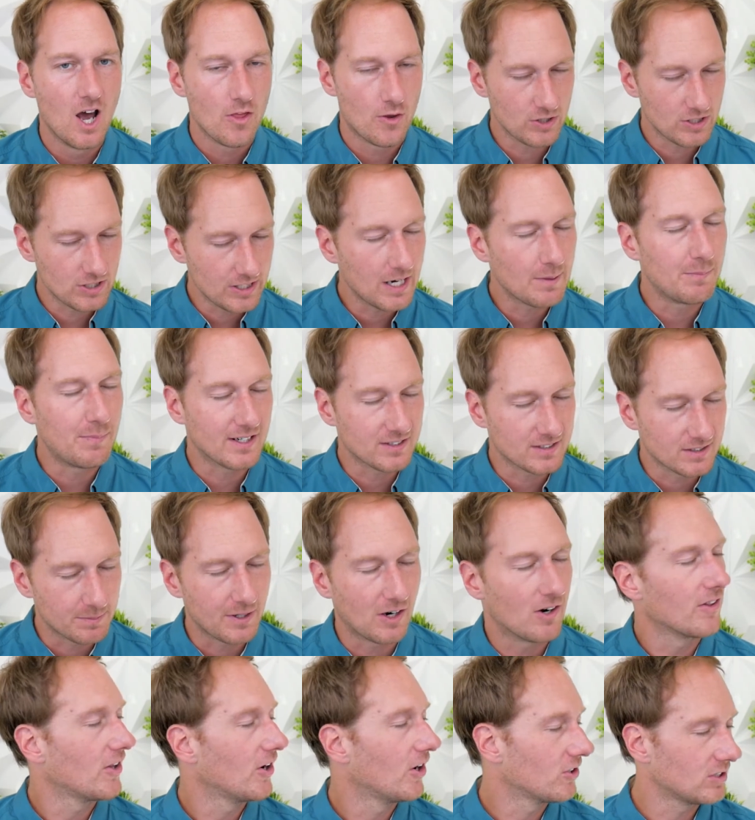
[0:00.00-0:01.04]
There's a lot of bugs up
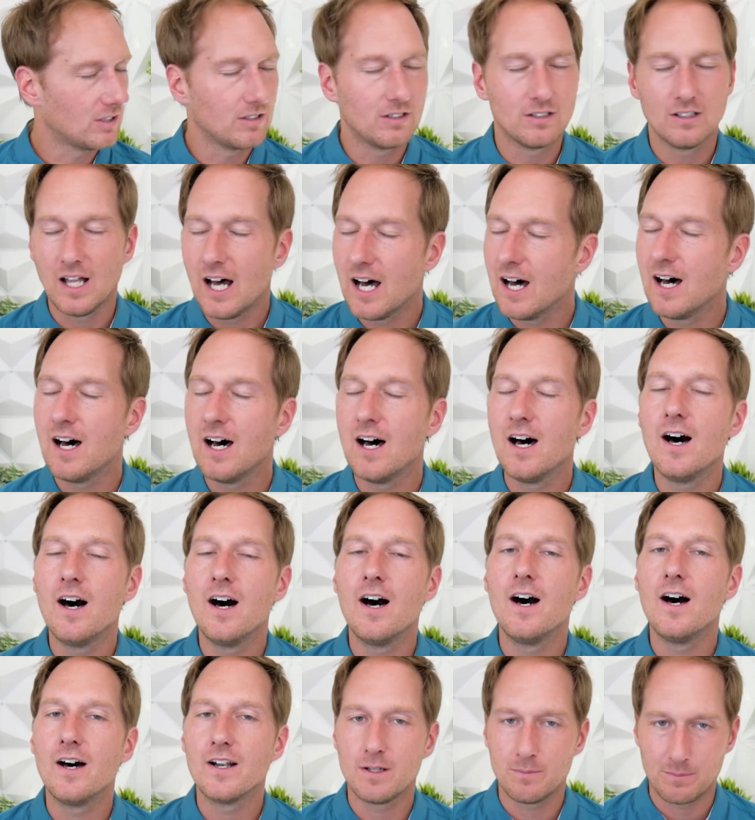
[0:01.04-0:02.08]
there. There's a
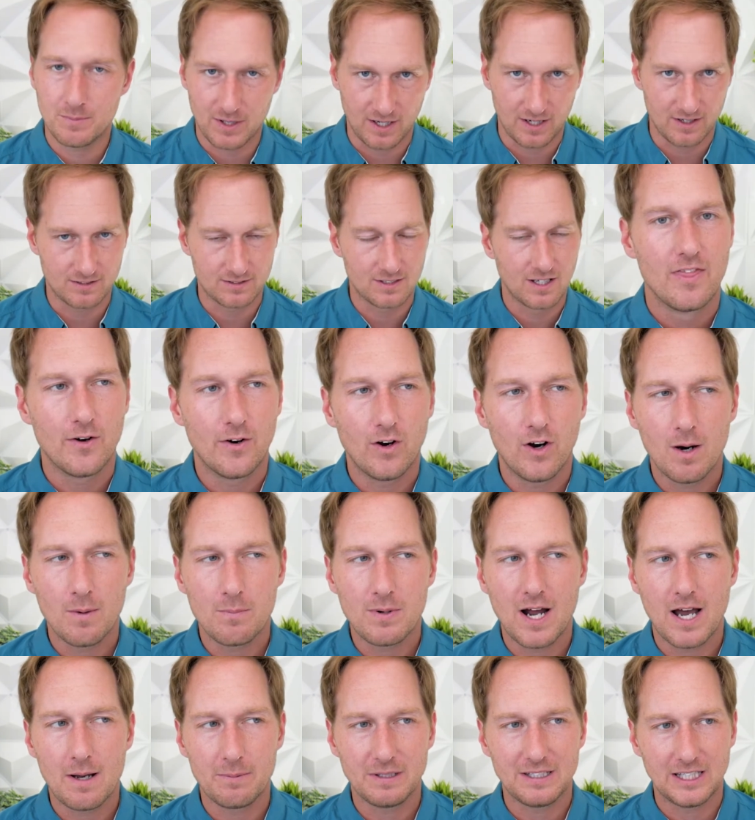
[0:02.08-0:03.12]
lot of bugs. There are
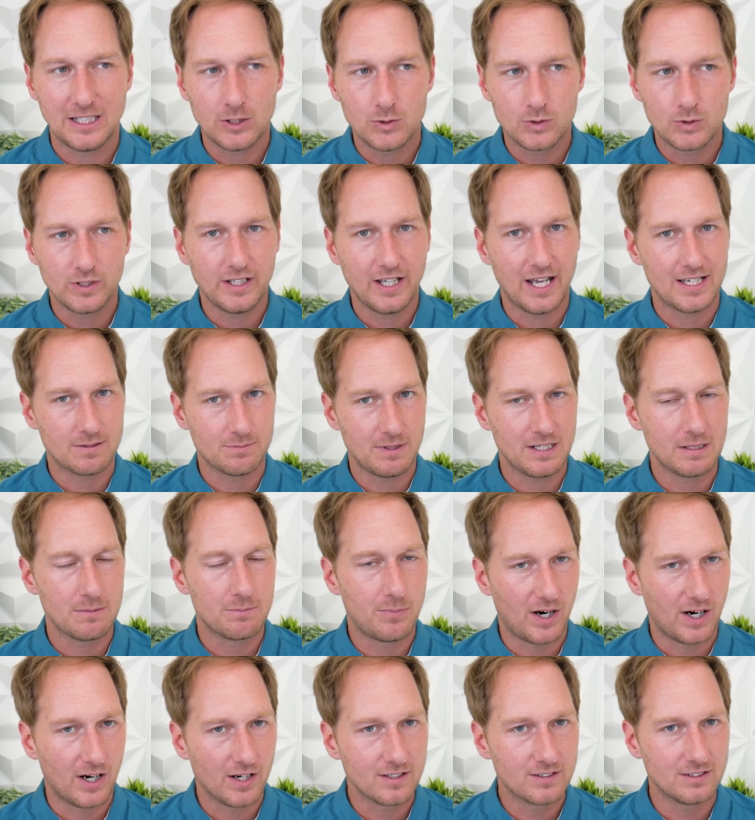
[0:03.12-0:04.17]
probably equally as many
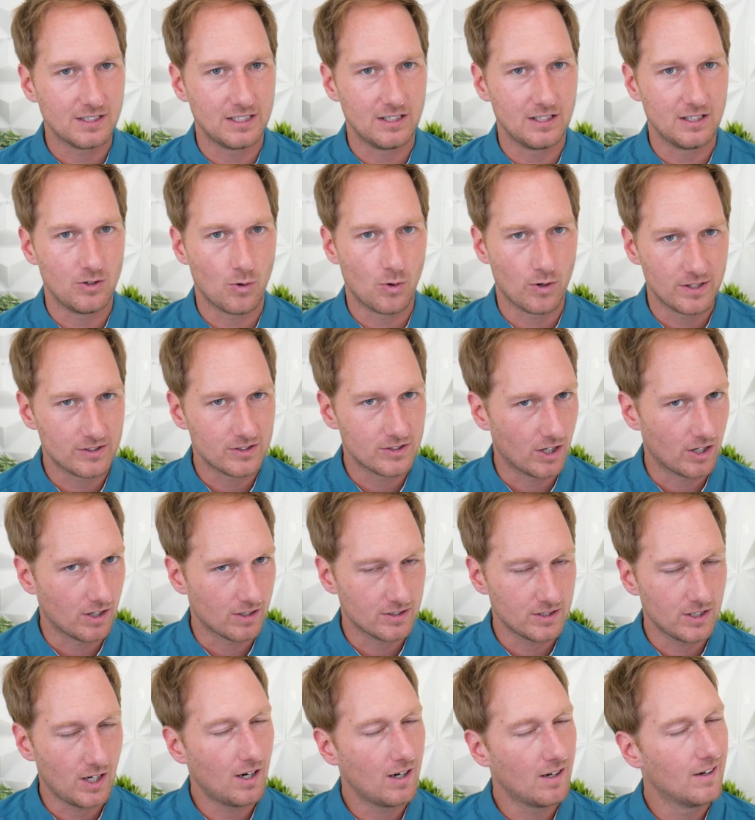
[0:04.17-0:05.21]
bugs in Northwest Arkansas
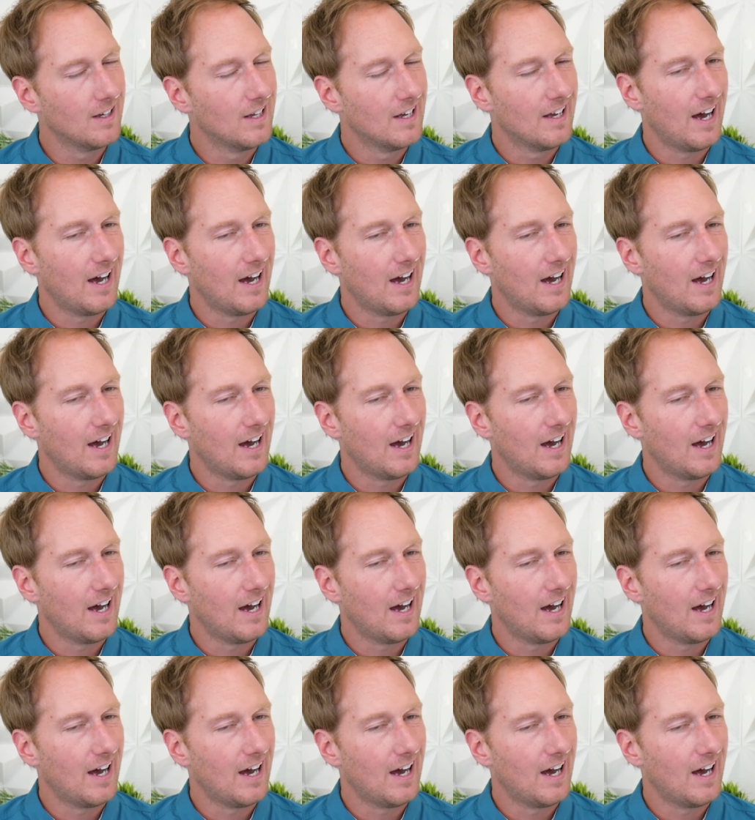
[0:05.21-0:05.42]
Arkansas.